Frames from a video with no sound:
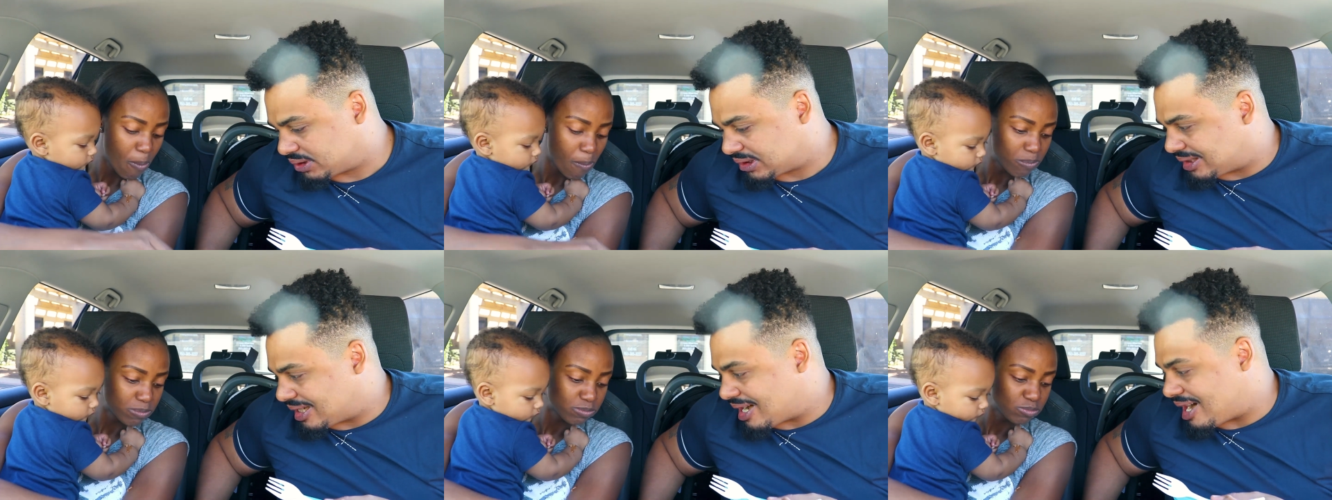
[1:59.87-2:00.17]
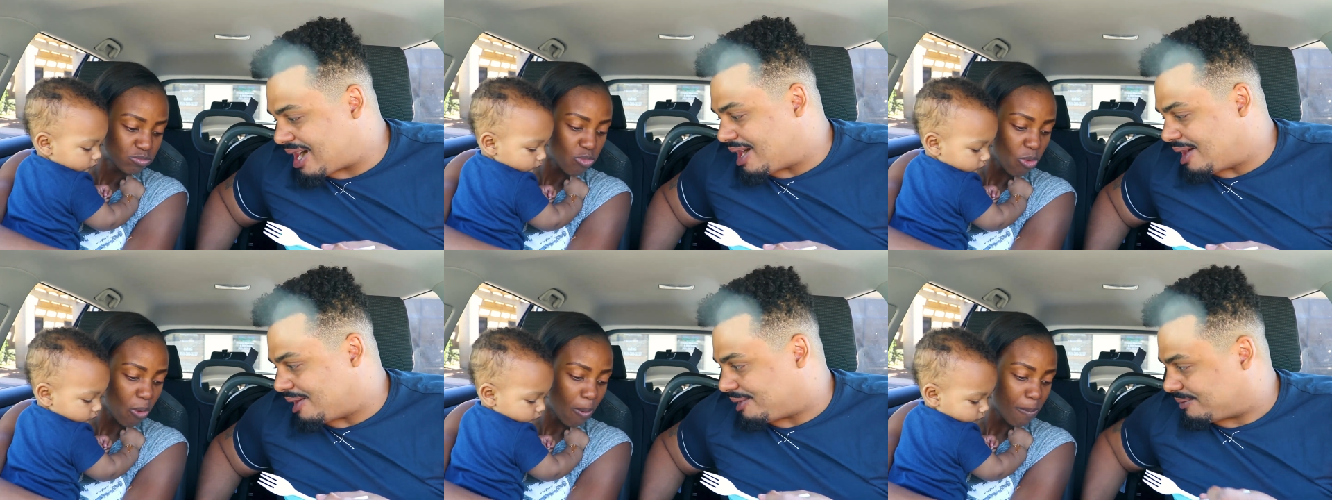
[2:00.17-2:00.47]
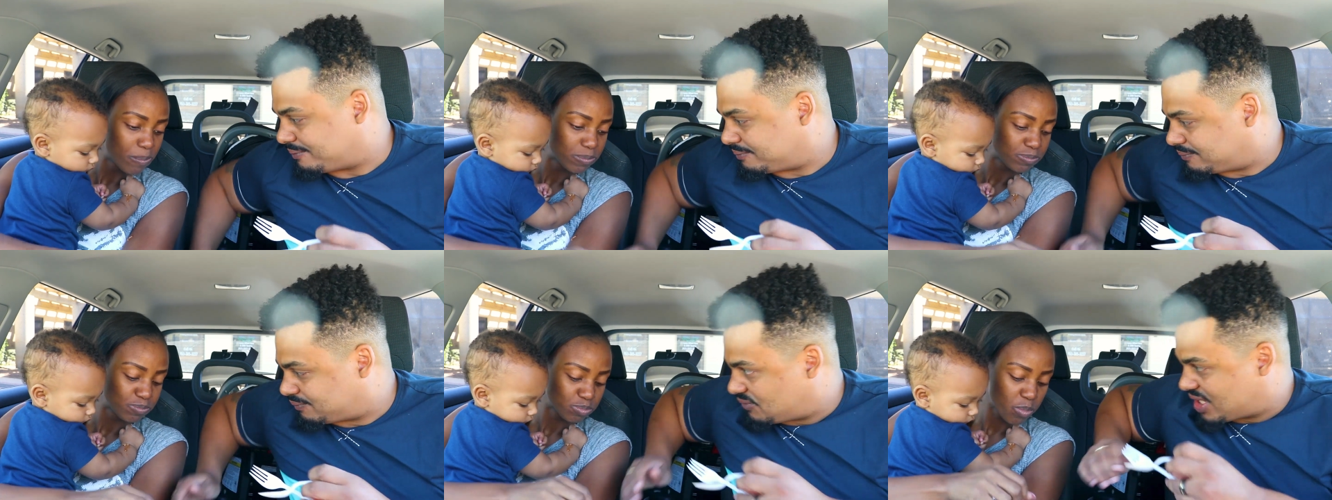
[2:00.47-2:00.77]

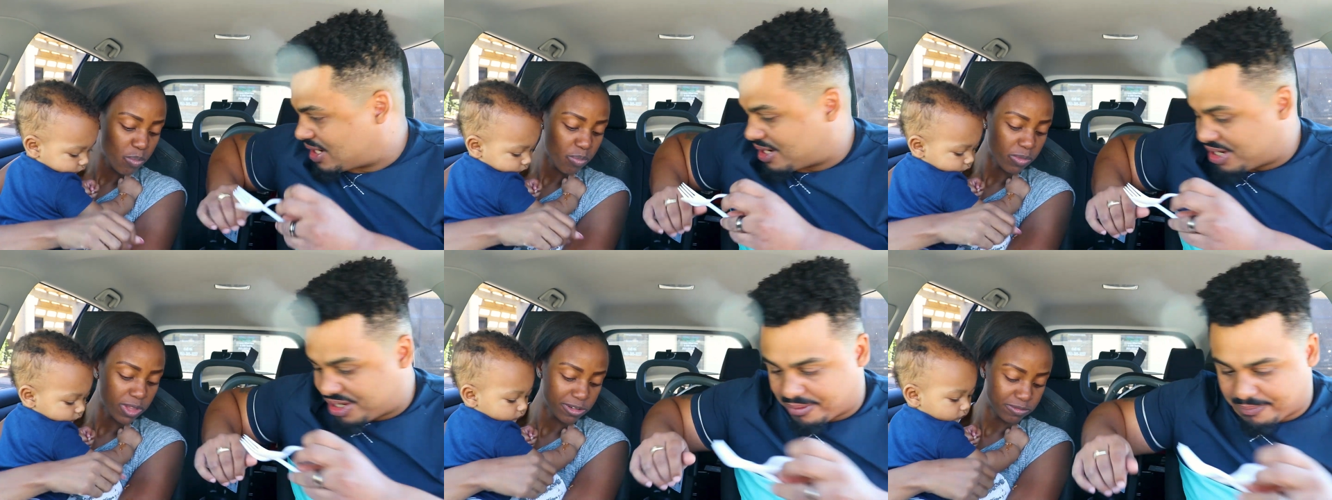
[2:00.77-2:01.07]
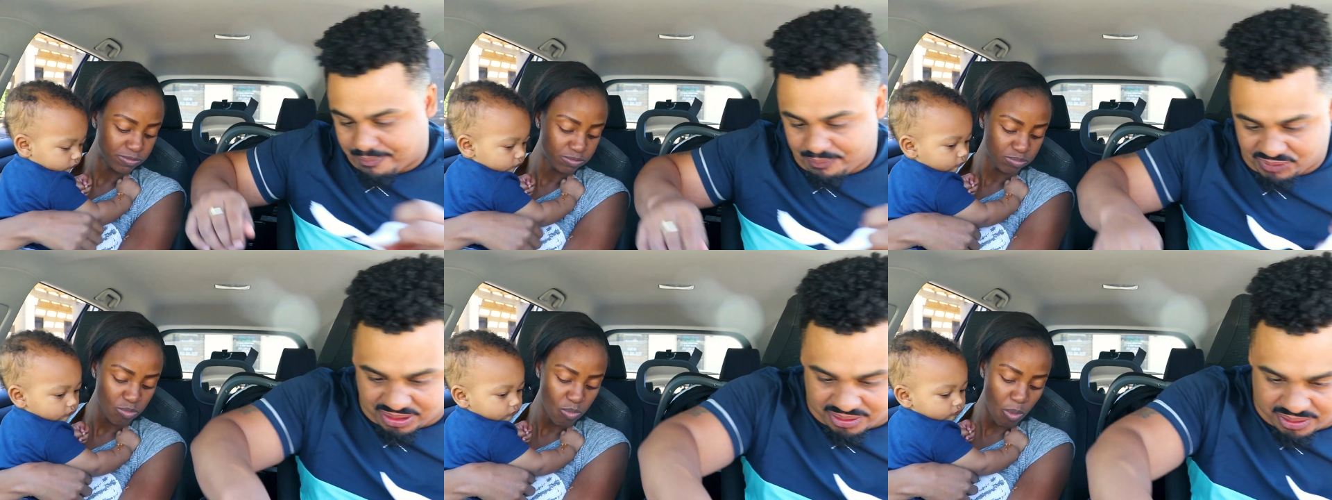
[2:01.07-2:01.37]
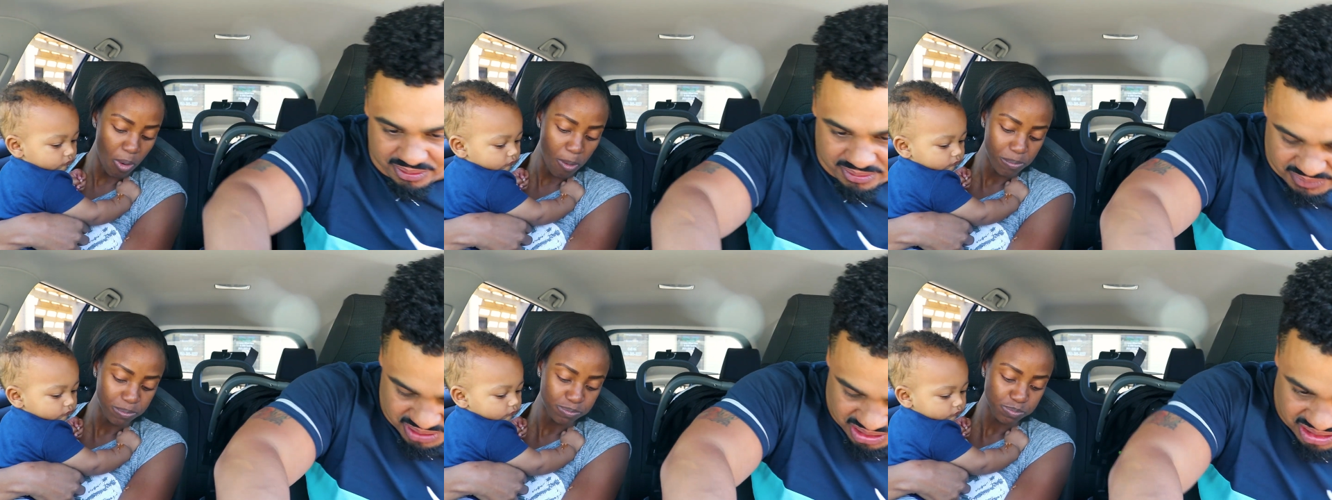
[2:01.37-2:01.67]
Speaker 1: God dang.
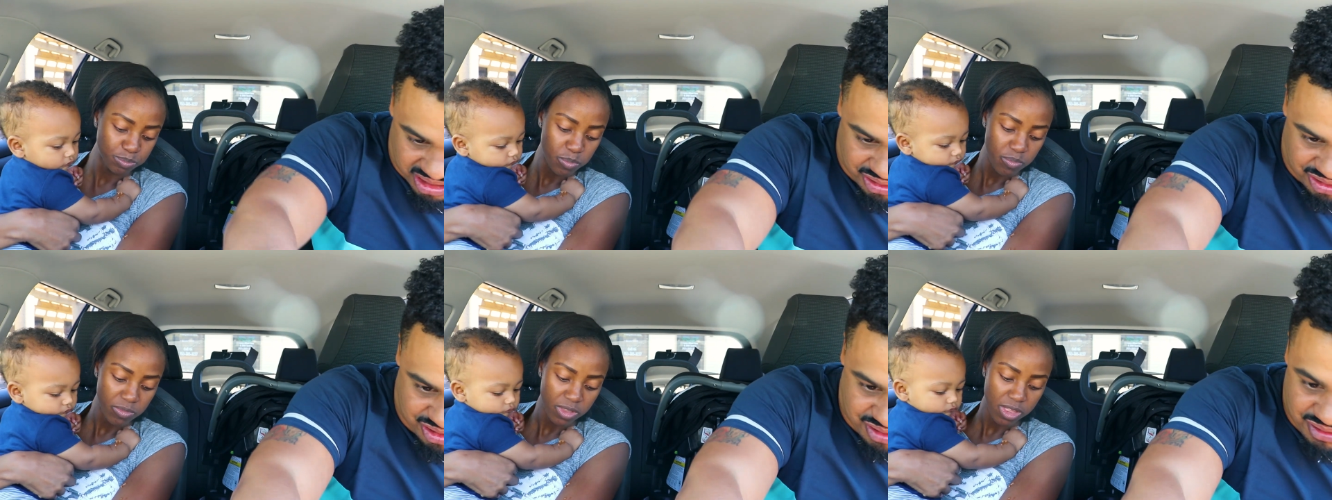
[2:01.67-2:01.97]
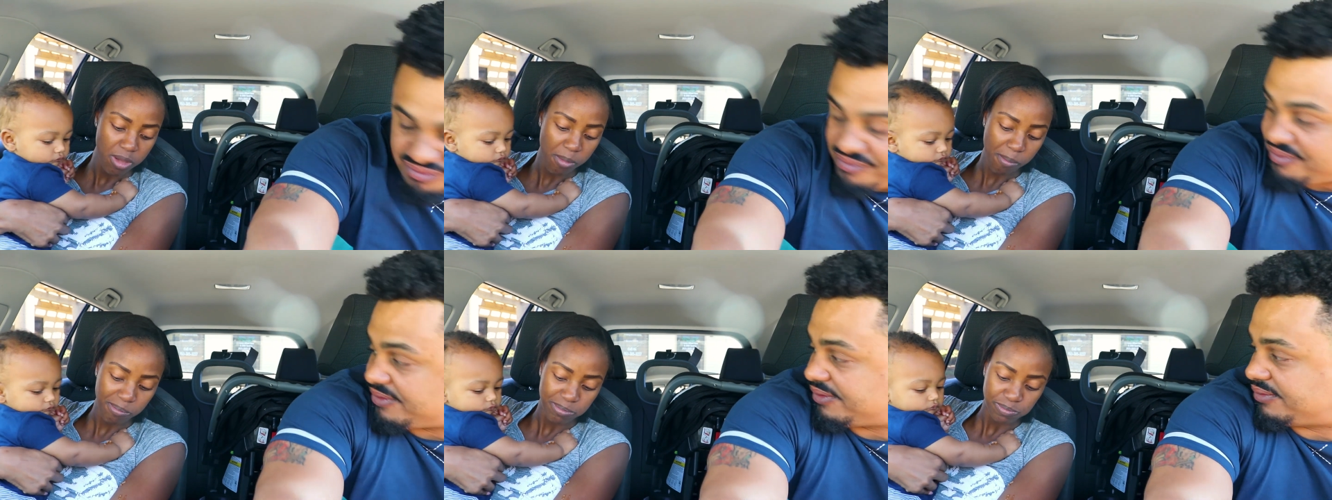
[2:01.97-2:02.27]
Here, let me get you.